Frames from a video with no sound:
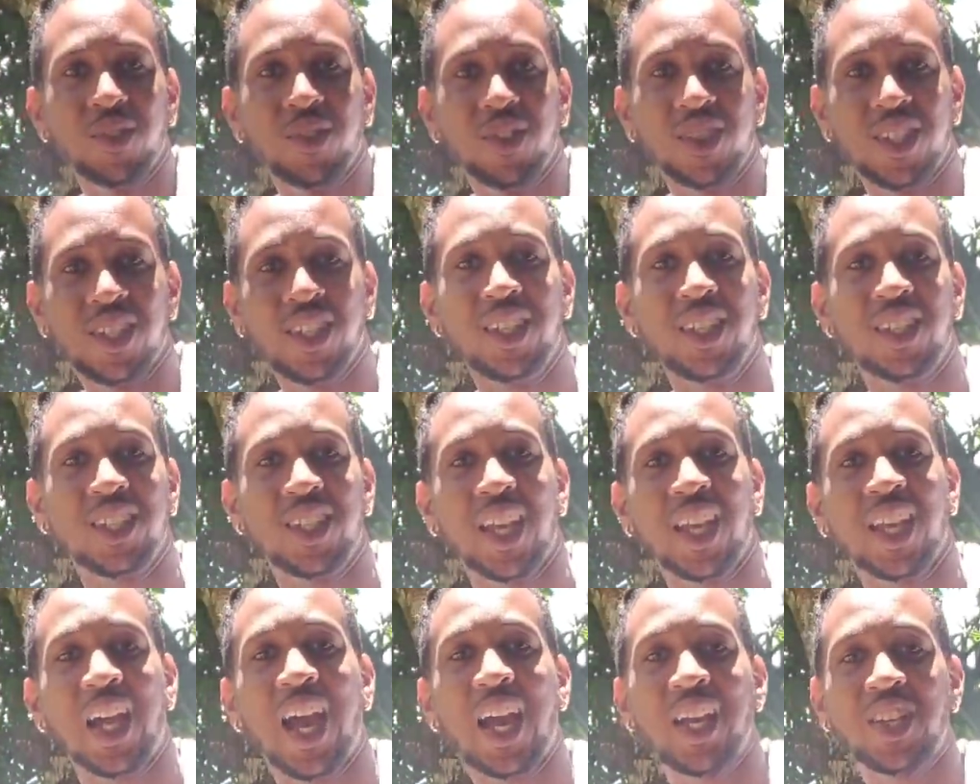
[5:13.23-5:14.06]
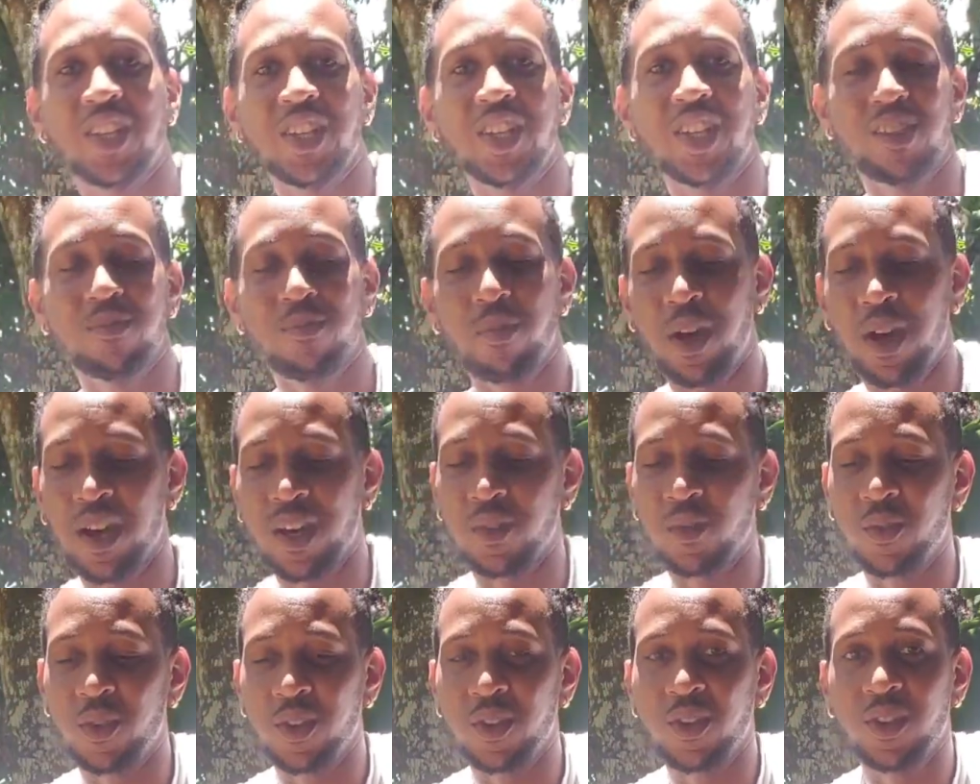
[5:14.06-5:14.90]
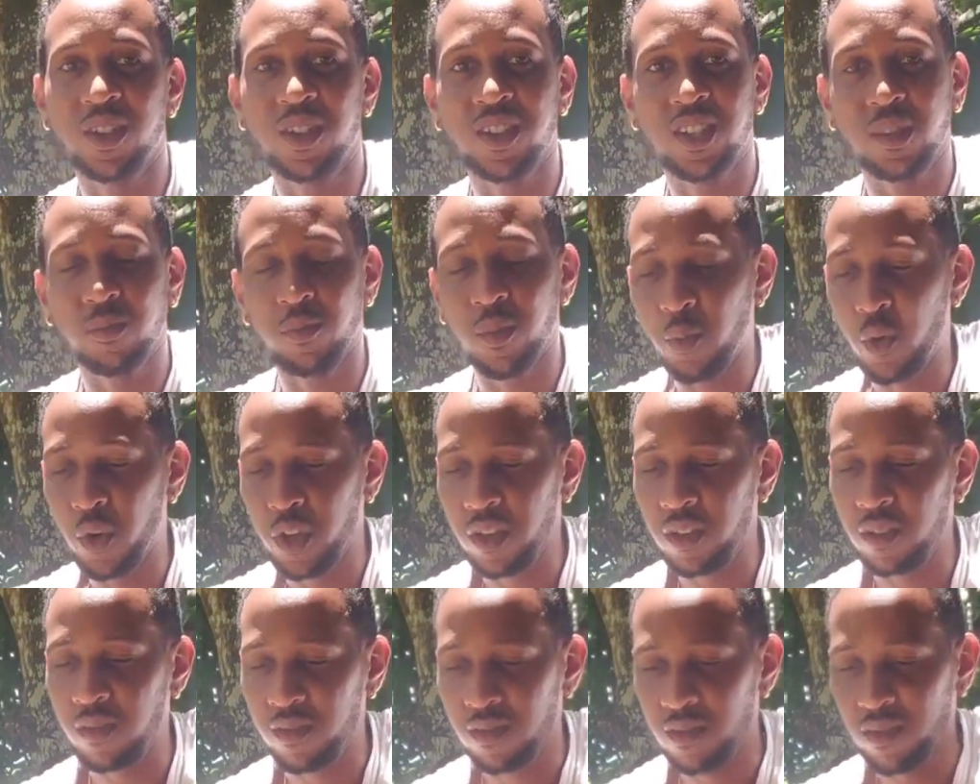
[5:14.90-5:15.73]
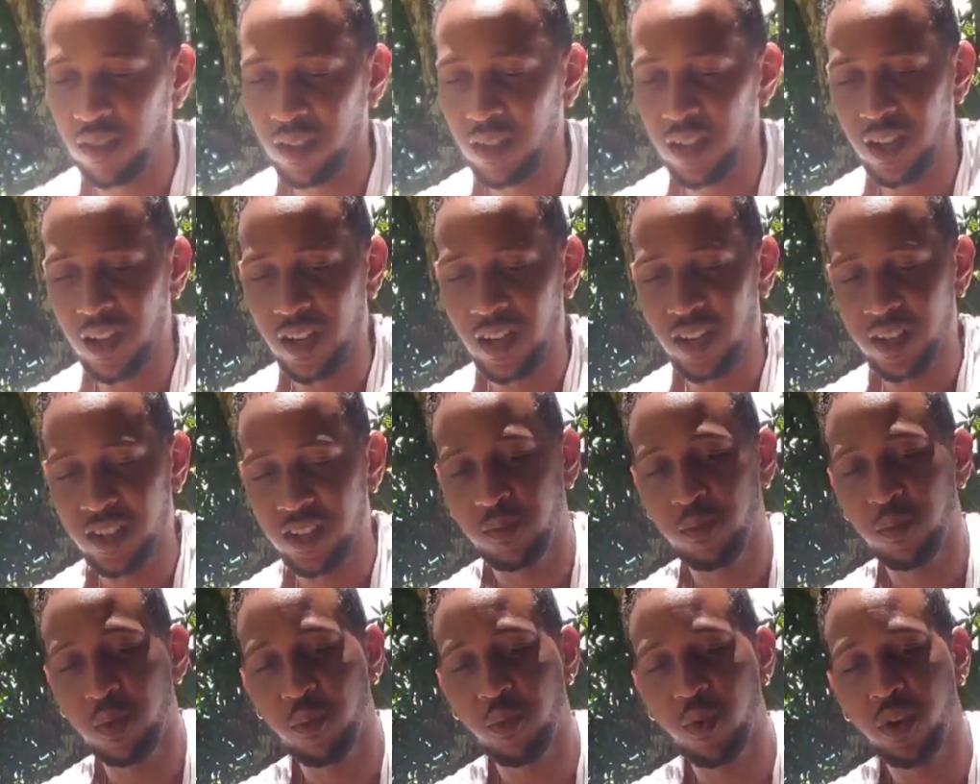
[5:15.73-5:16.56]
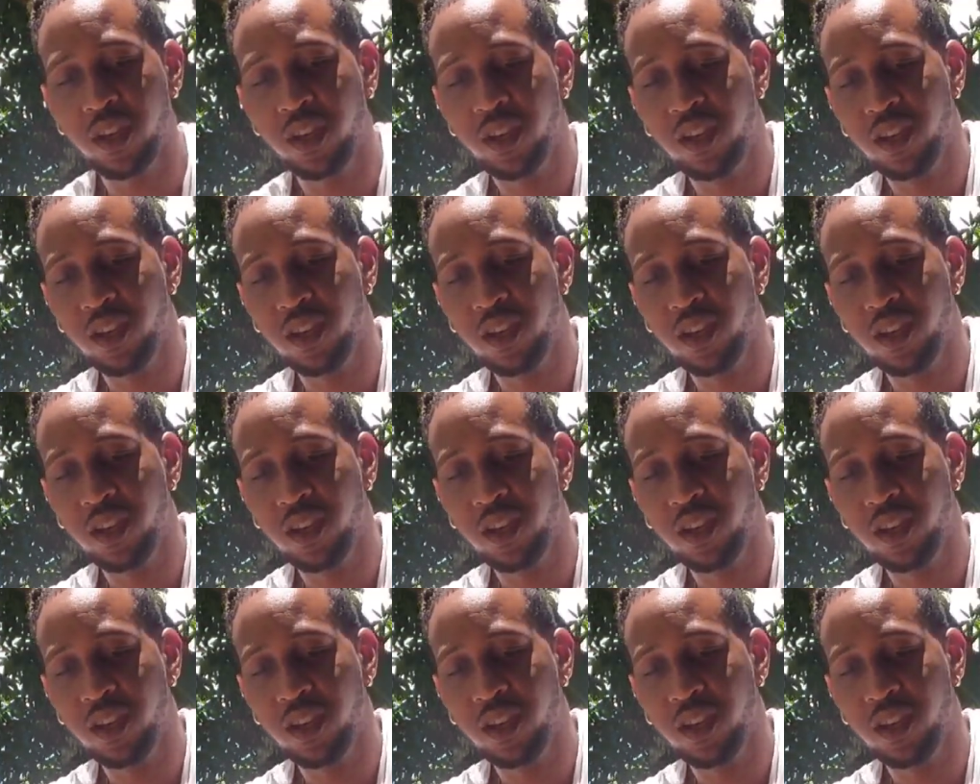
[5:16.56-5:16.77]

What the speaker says: You see, he's like arching his back and whatnot. Sit, my boy. Sit, my boy.